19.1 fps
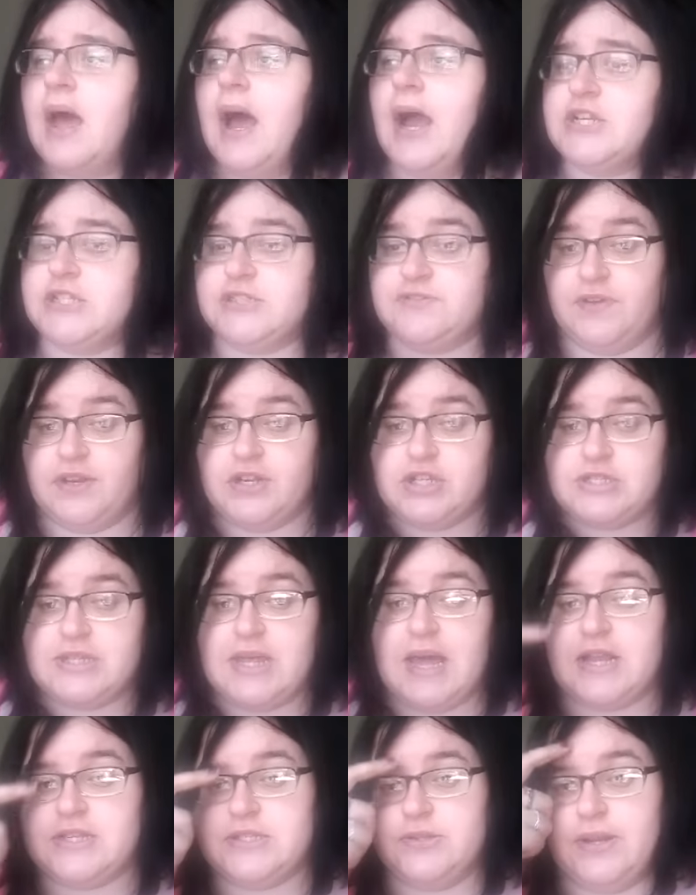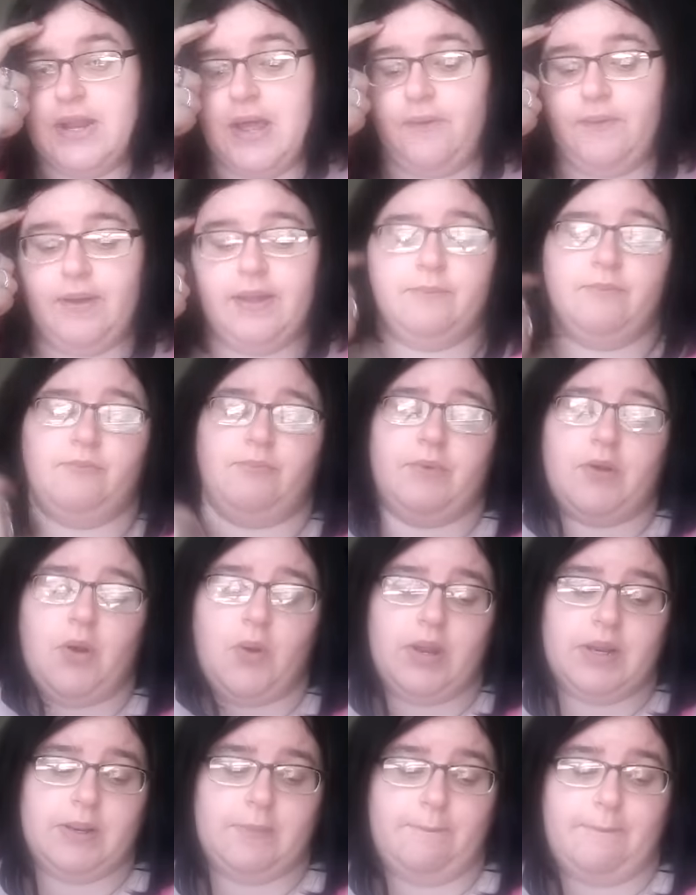I just finished that, so now I'm
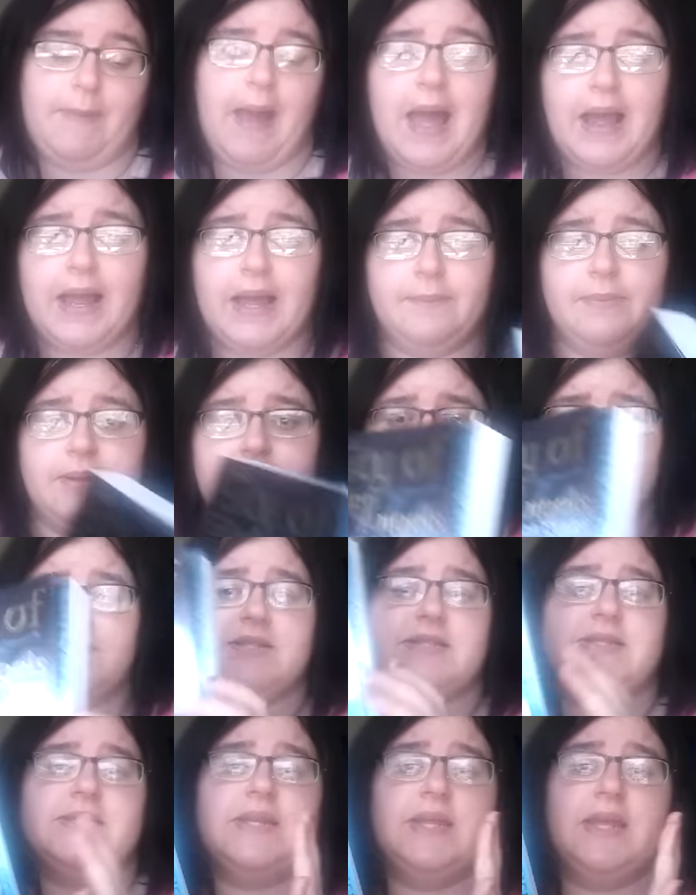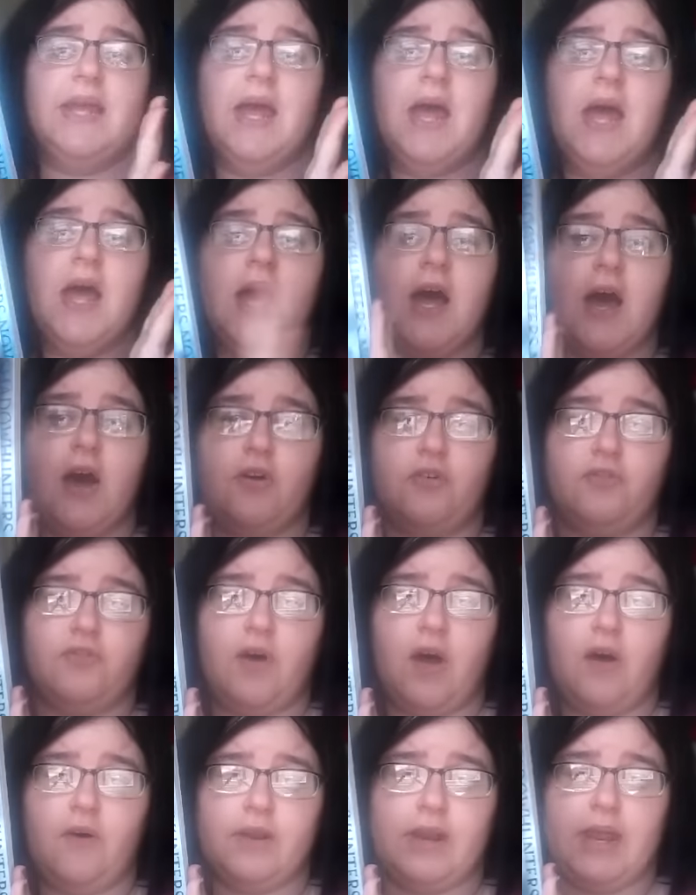going back, I believe, to City of
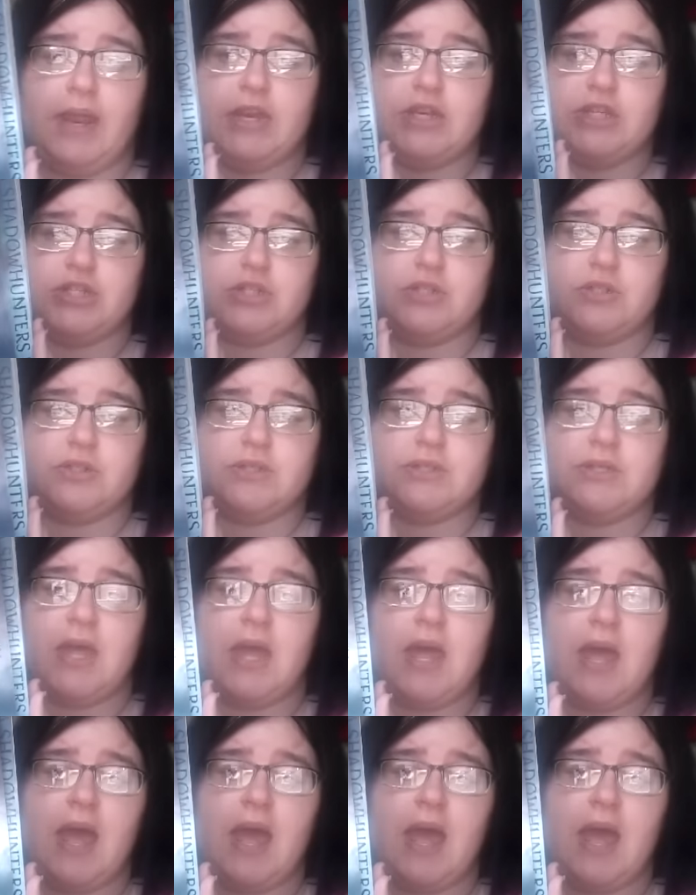Fallen Angels.